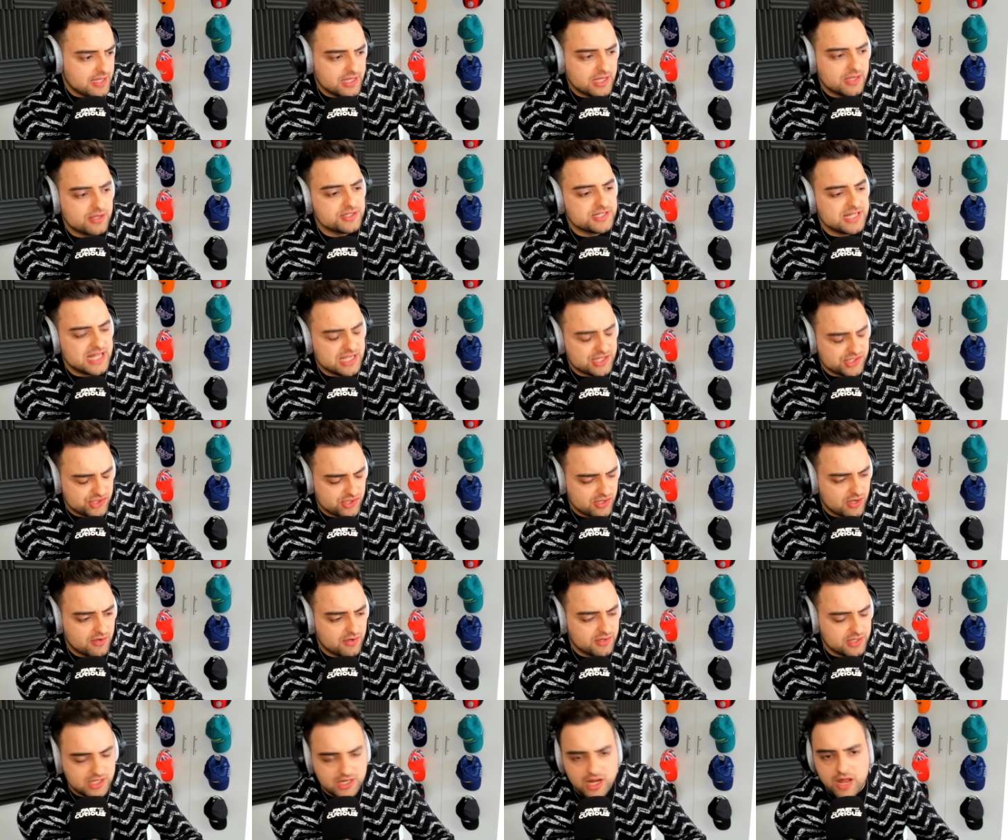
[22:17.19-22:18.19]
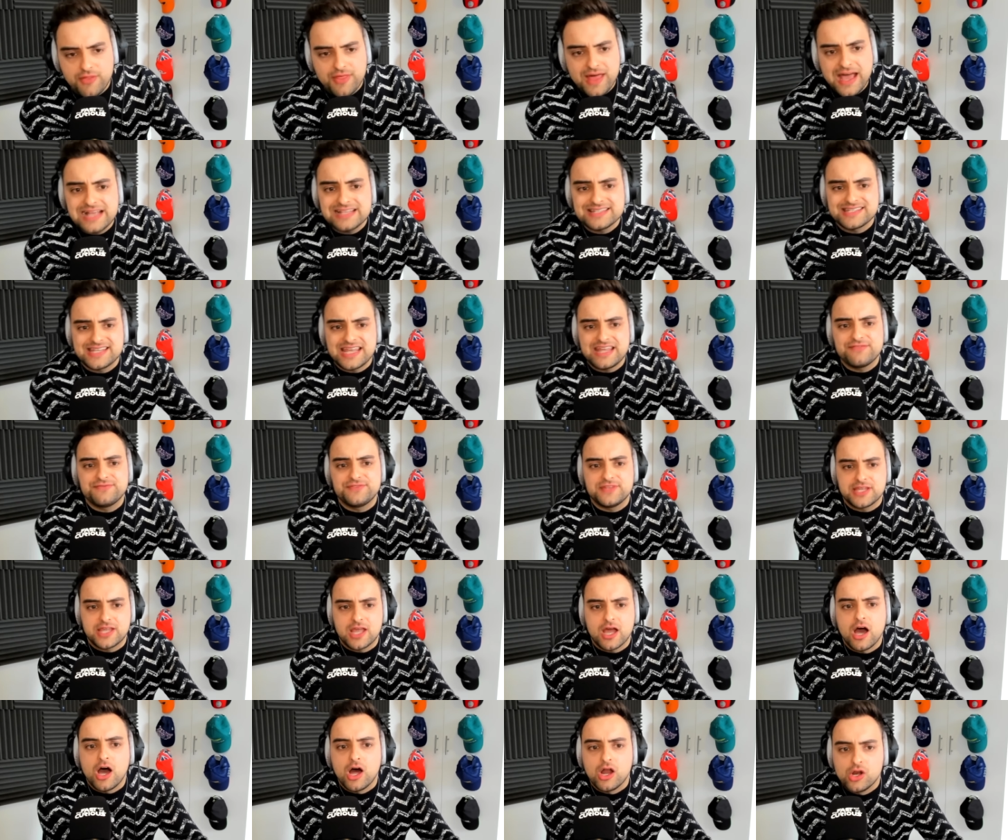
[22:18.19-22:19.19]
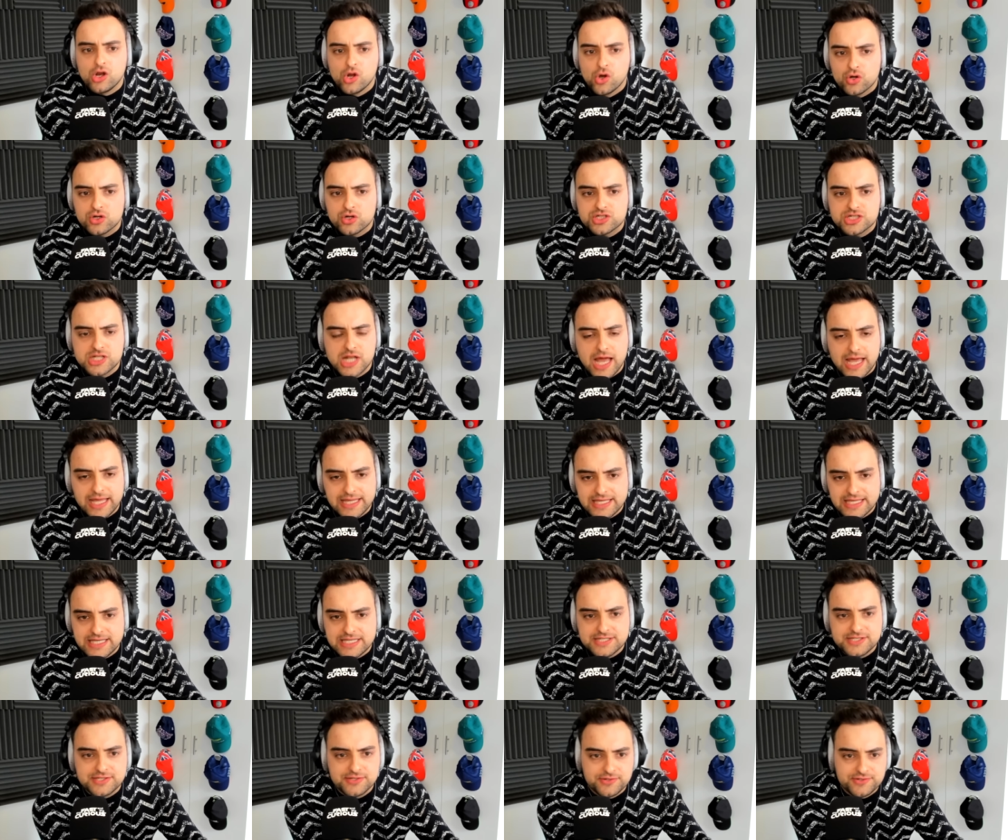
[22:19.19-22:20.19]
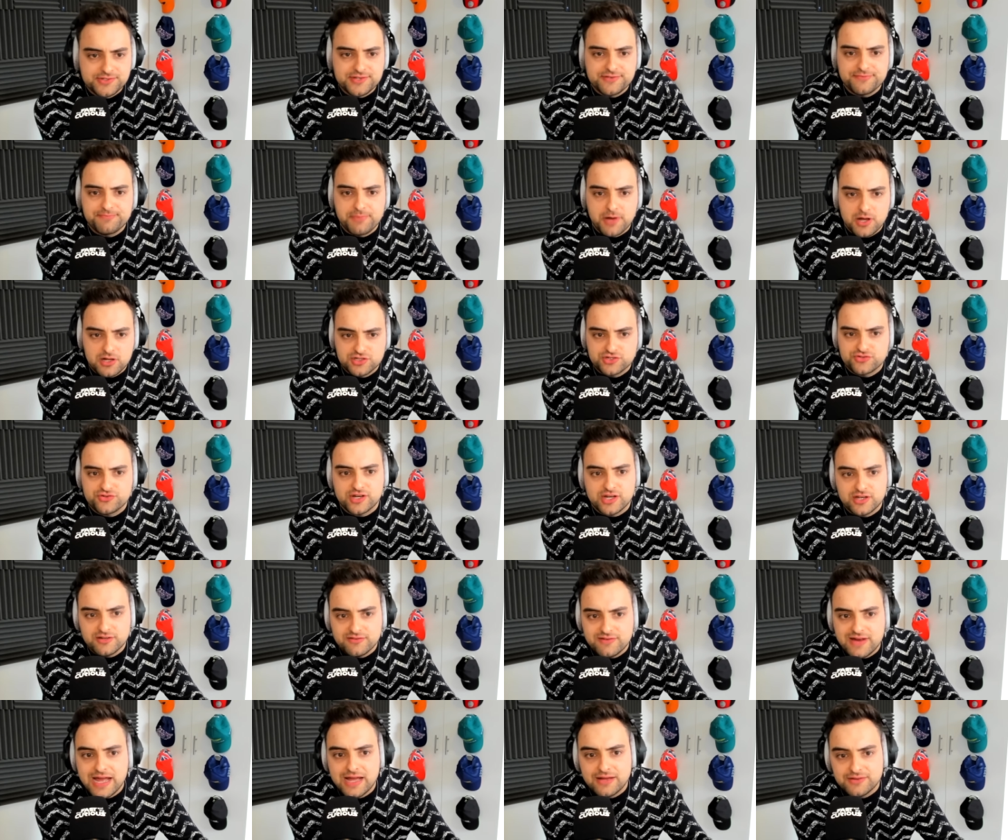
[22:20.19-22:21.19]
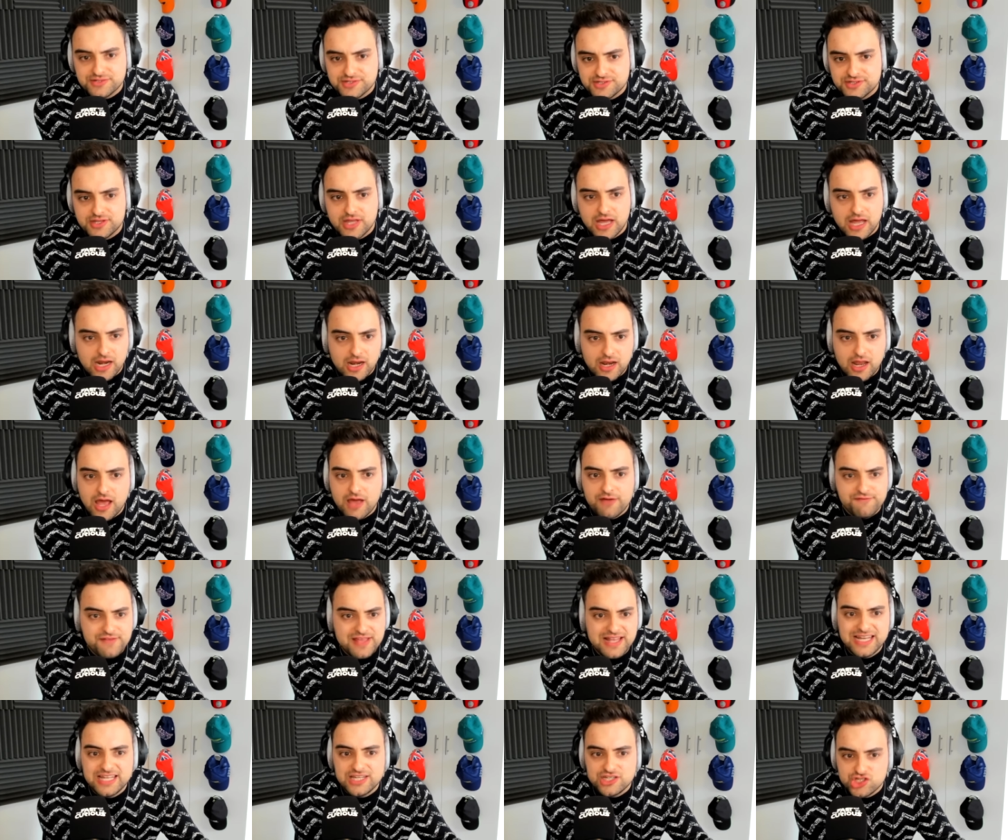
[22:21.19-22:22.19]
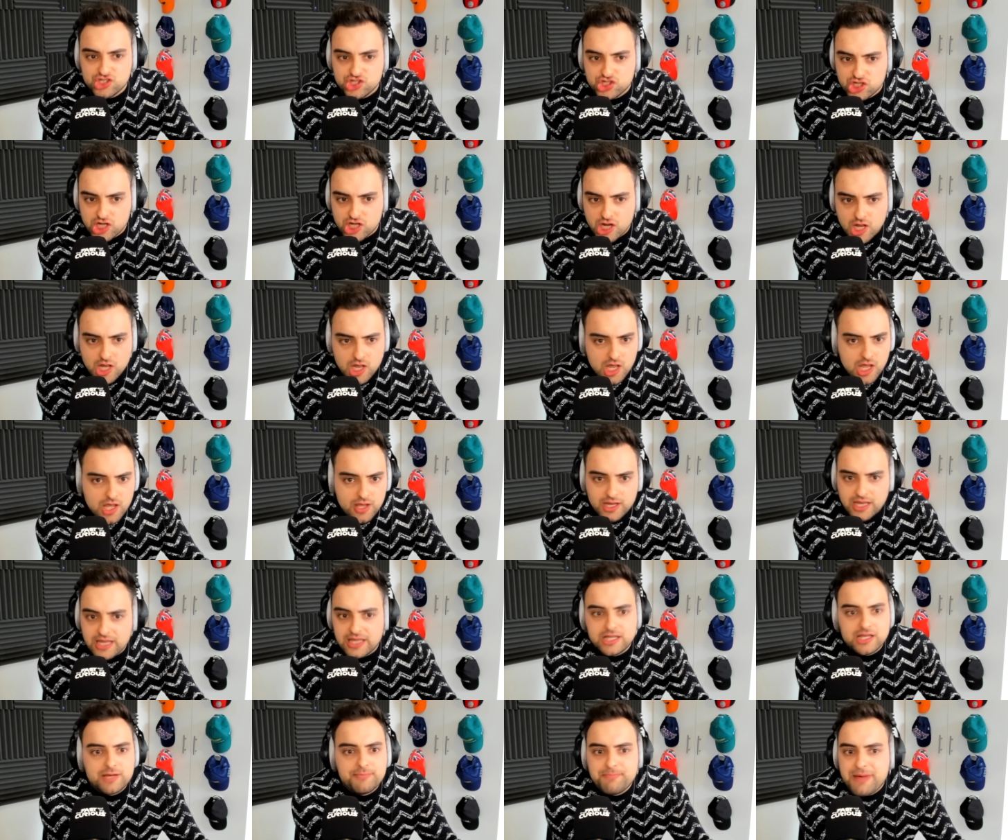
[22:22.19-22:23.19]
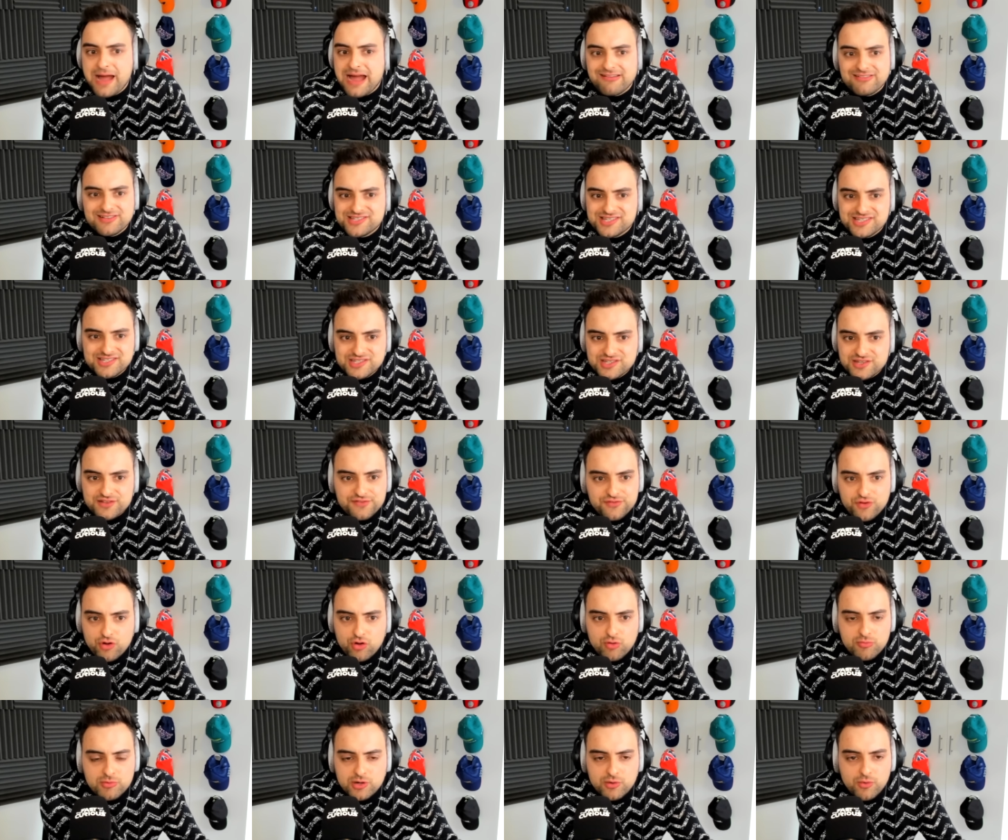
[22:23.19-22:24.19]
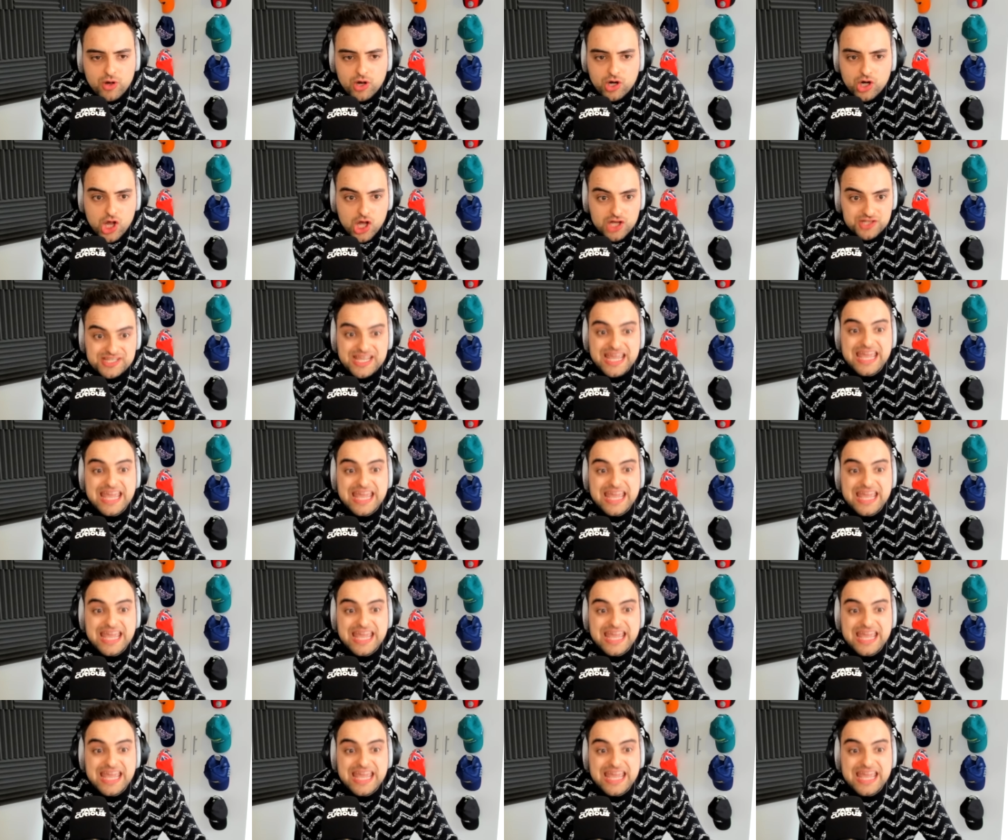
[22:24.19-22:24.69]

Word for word: Because let's not, you know, that safety car looks like it's sort of pottering around a, a, village in comparison to the Formula One cars.